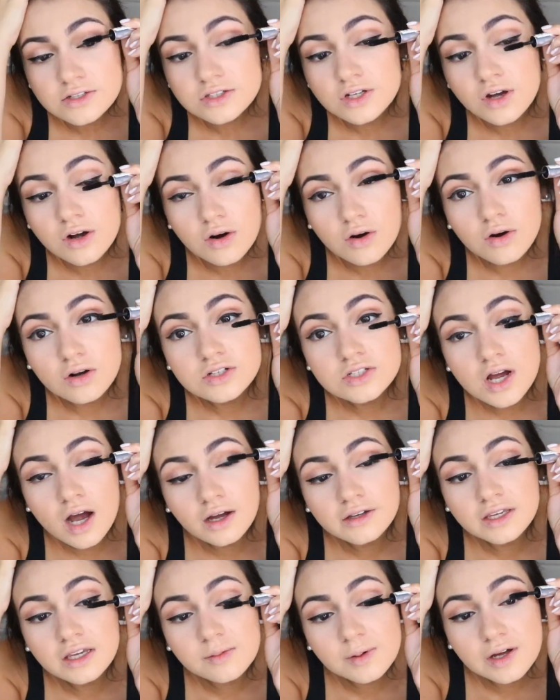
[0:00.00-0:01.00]
so
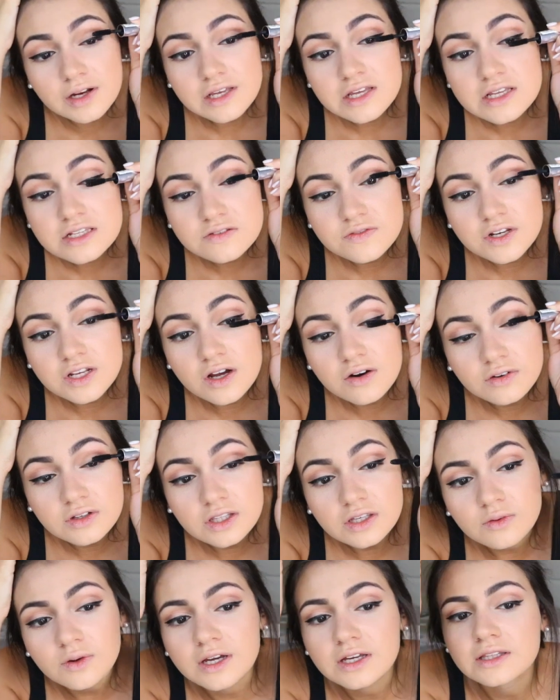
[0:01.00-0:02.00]
talking about his video
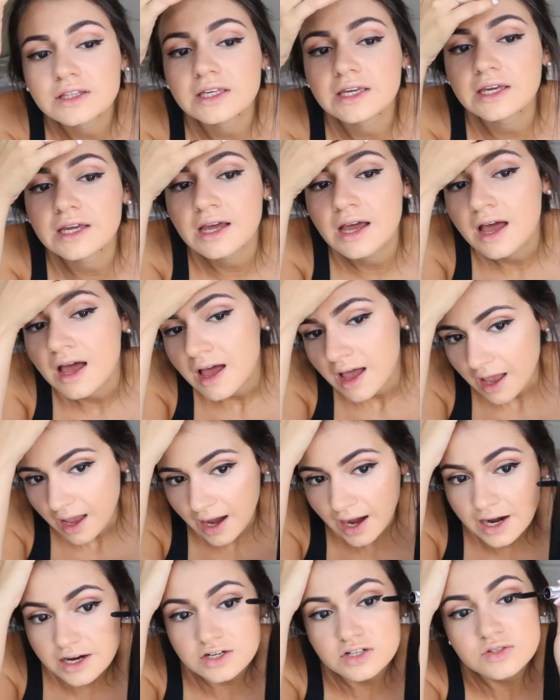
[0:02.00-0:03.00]
really quickly,
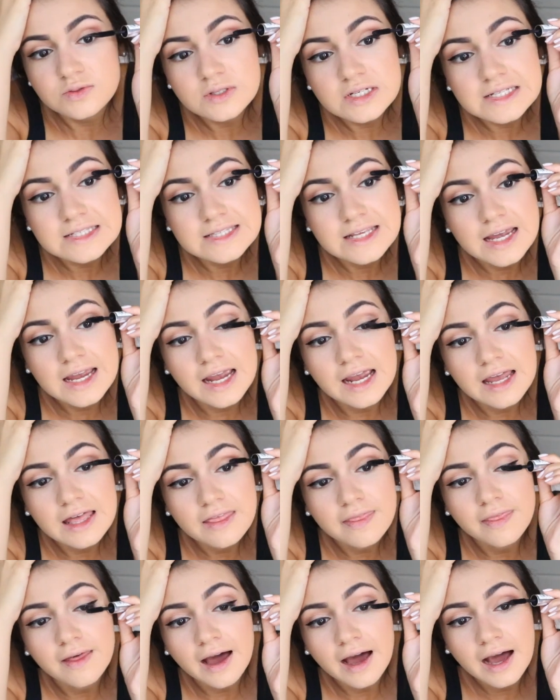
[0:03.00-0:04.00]
I just want to
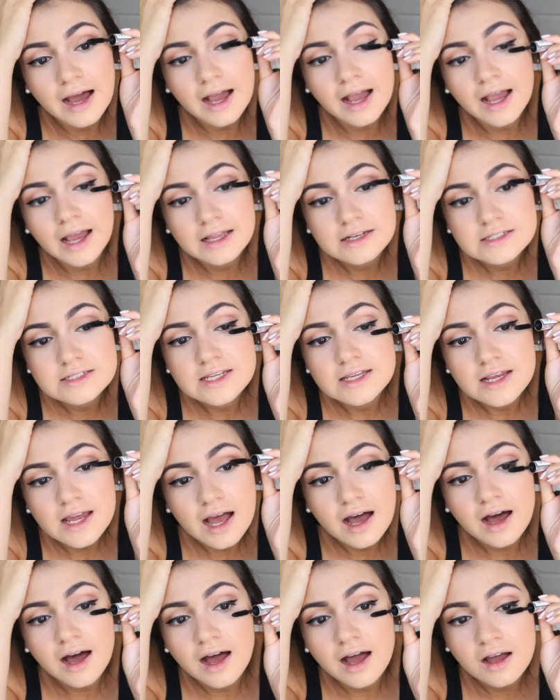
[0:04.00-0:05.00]
say that
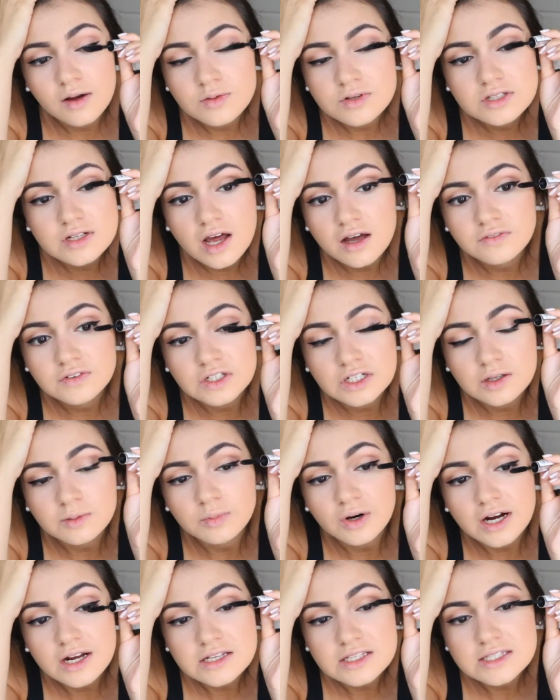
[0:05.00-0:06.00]
I was not very
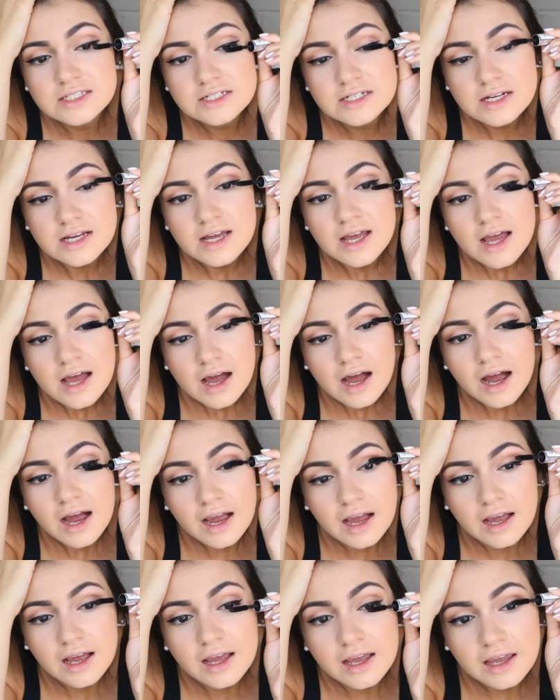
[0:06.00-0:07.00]
impressed.
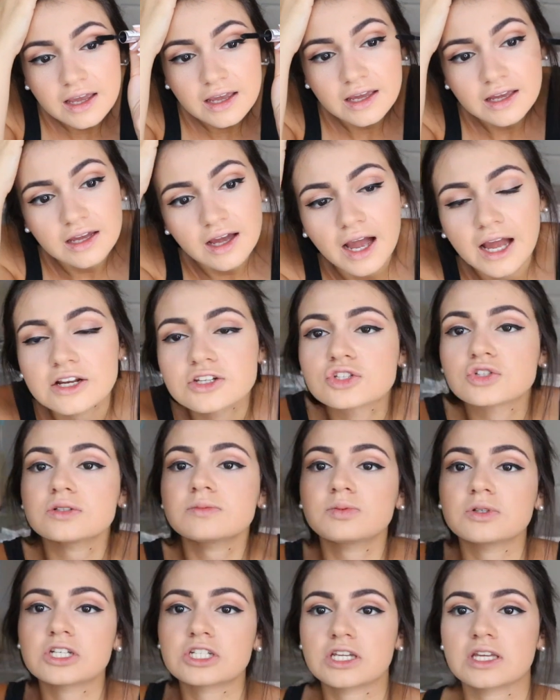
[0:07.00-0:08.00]
I do
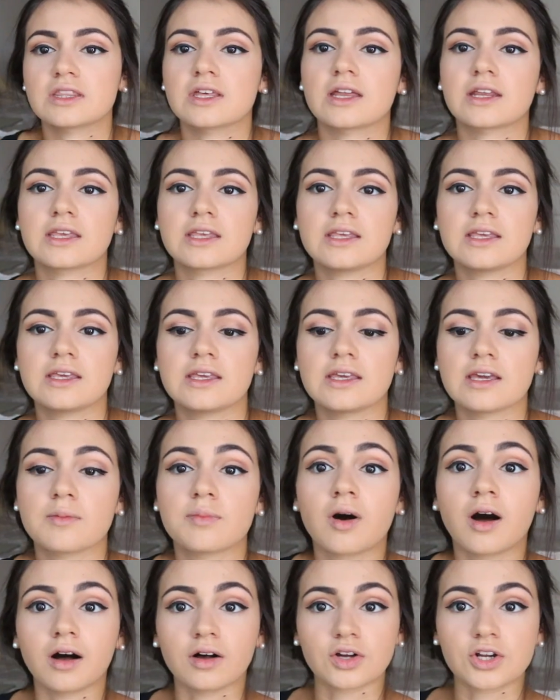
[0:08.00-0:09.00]
appreciate that he
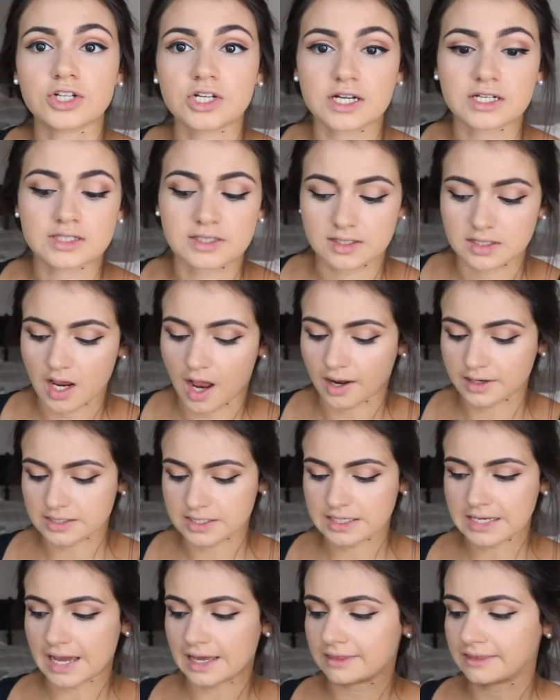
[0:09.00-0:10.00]
apologized to
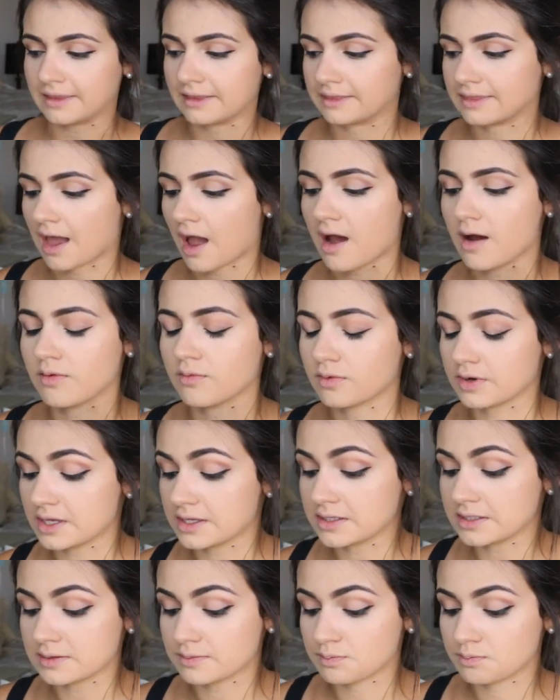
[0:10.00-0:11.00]
Tati. I think that
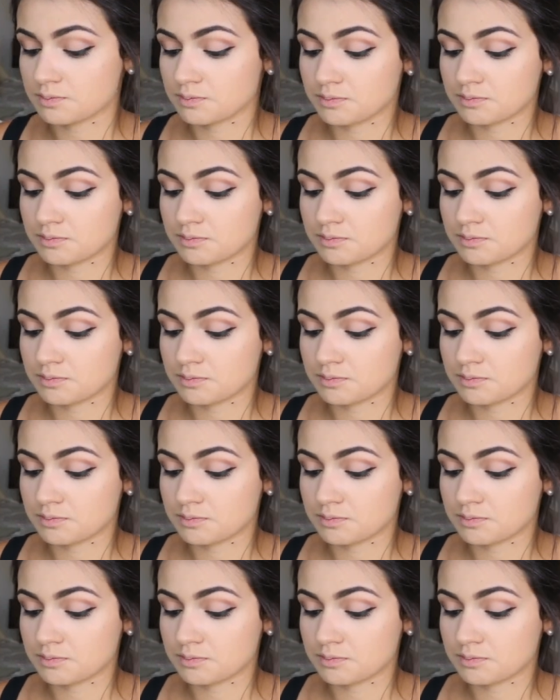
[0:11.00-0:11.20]
was